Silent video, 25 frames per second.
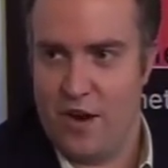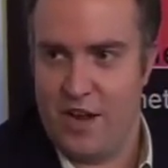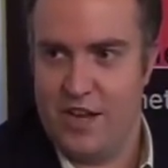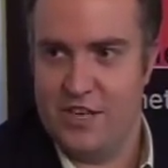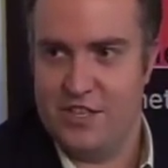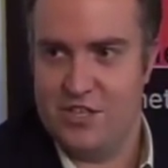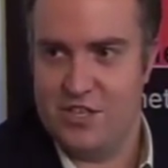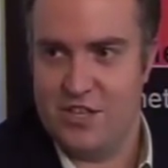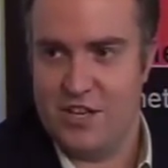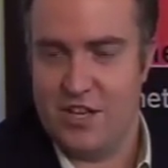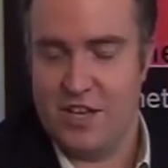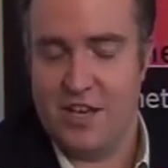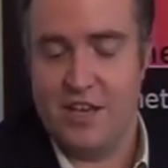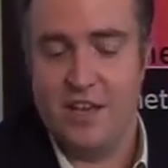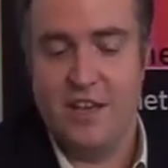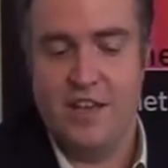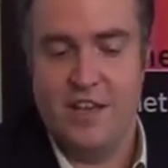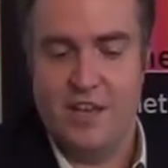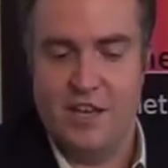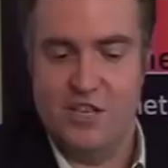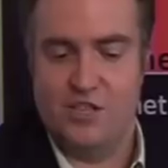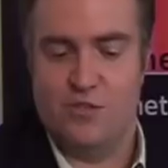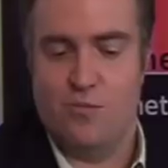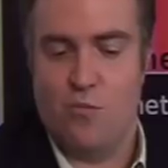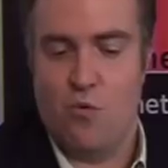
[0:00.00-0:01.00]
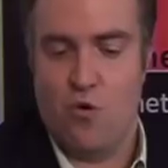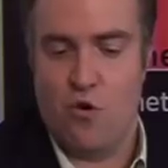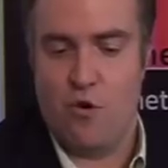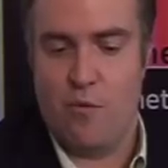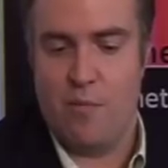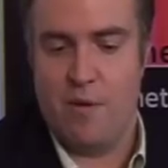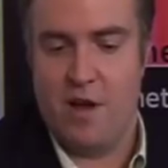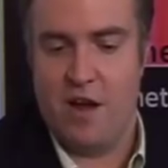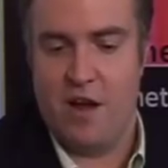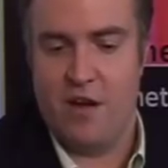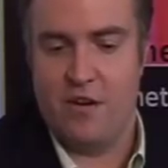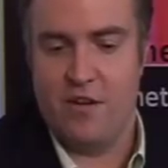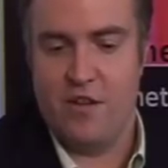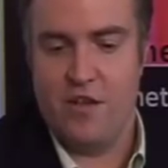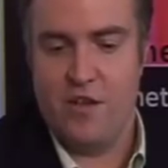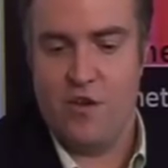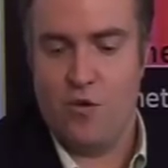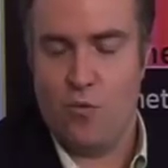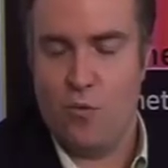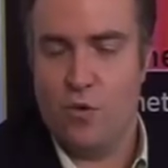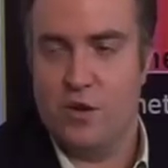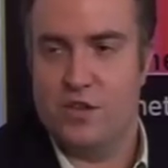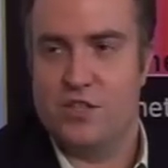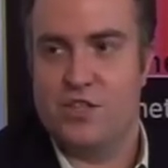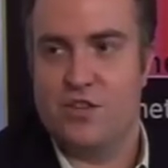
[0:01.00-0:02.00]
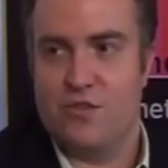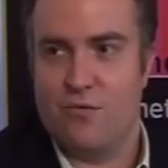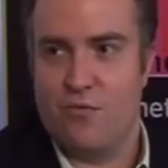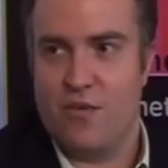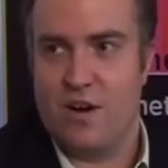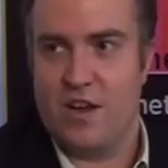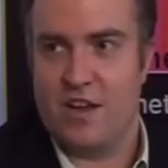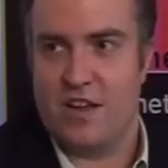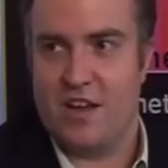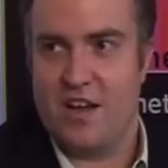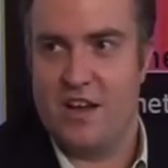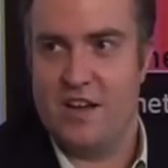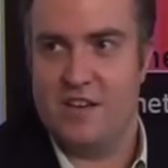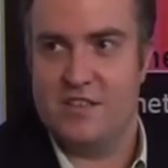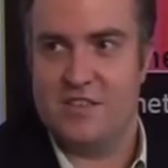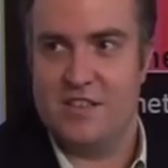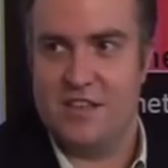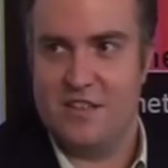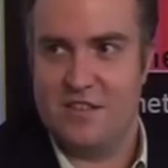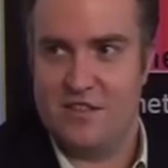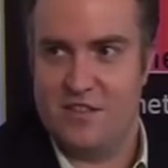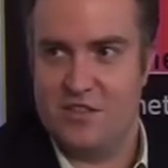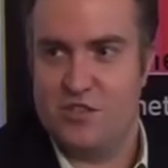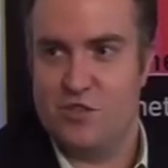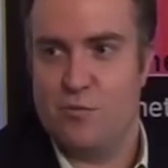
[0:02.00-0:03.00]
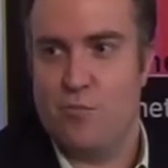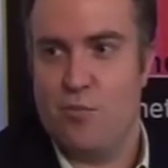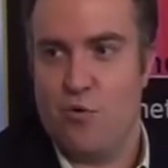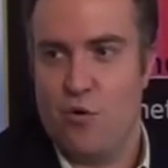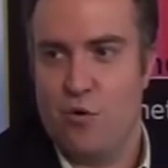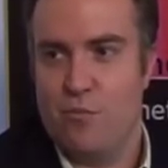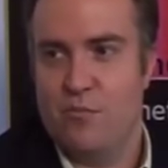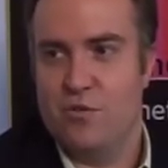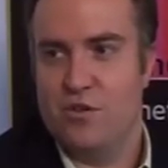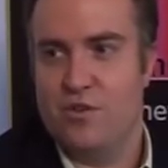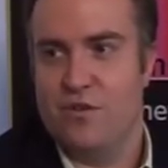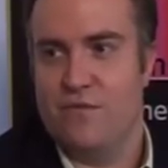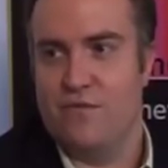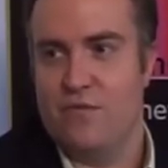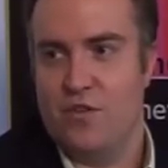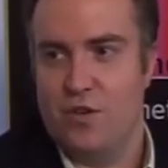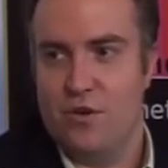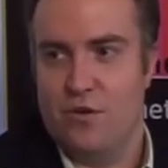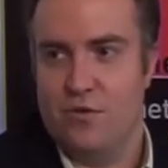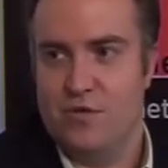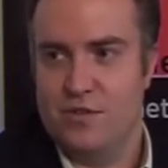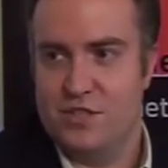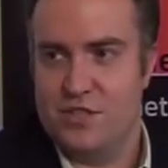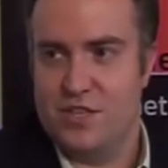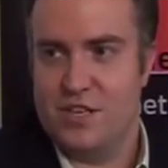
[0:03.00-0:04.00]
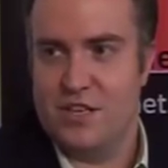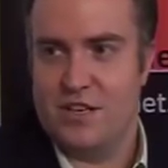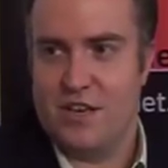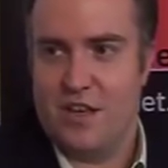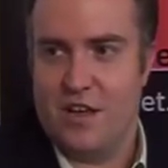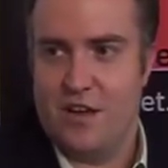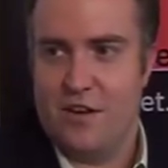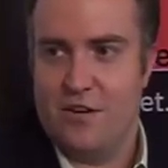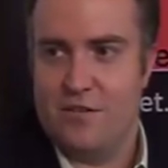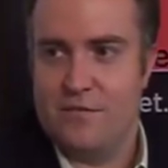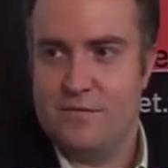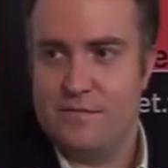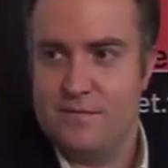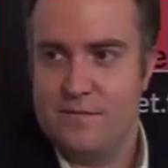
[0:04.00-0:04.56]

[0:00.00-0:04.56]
HD. It's more about what's the right content that's appointment to view and sit down.